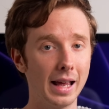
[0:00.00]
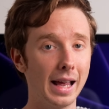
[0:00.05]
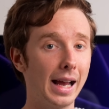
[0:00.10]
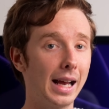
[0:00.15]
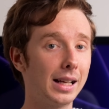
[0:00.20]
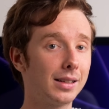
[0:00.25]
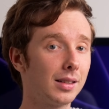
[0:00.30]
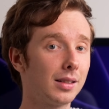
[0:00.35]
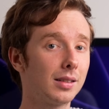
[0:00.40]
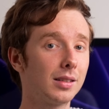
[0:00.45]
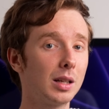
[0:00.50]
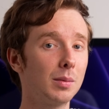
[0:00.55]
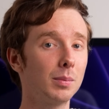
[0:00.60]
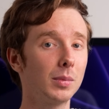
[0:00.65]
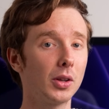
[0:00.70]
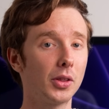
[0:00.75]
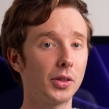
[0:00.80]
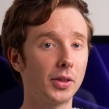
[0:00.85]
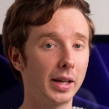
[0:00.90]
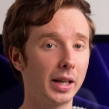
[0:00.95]
It's a
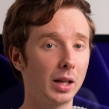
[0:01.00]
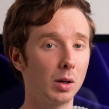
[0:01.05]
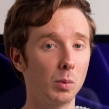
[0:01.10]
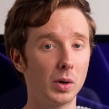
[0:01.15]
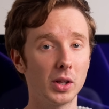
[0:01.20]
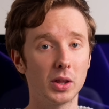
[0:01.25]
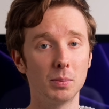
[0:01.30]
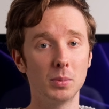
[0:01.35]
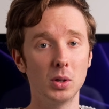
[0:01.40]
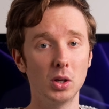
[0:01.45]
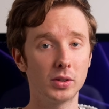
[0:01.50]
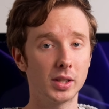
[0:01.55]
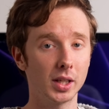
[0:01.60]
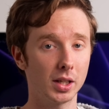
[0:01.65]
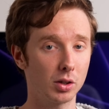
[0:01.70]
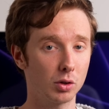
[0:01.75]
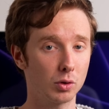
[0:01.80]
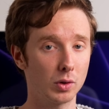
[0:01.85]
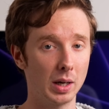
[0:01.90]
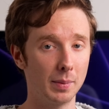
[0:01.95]
similar thing with music
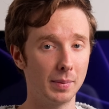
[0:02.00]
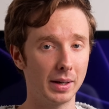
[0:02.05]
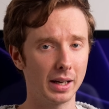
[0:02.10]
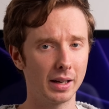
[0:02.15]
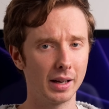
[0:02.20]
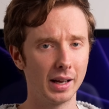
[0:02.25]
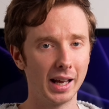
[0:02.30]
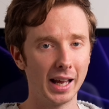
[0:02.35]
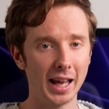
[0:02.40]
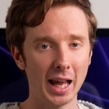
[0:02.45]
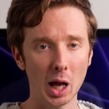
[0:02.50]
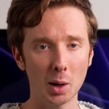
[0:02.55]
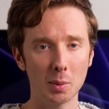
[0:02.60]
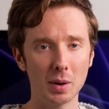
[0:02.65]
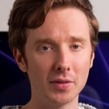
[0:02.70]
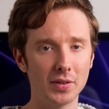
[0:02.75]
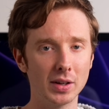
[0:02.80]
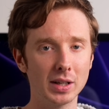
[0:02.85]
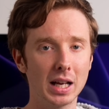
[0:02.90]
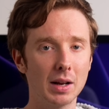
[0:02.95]
streaming.
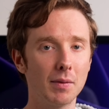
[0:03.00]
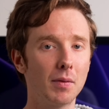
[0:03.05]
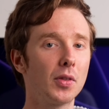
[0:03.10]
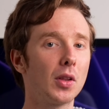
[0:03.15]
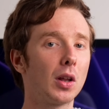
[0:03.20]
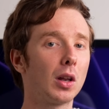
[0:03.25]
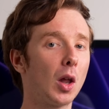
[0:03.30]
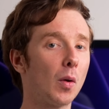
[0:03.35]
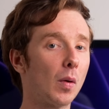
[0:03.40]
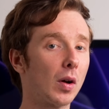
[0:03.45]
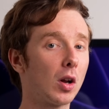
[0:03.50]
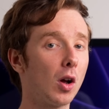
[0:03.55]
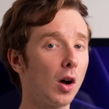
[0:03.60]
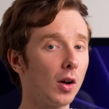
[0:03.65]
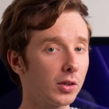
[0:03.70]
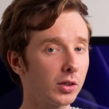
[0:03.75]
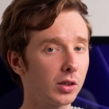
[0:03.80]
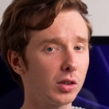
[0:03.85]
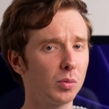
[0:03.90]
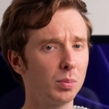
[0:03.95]
However, given the lower
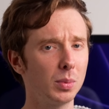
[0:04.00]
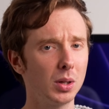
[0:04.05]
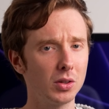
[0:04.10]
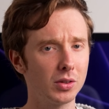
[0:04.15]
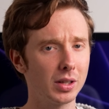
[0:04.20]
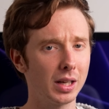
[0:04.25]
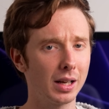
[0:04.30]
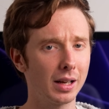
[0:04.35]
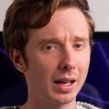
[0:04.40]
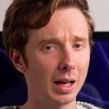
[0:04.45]
cost of music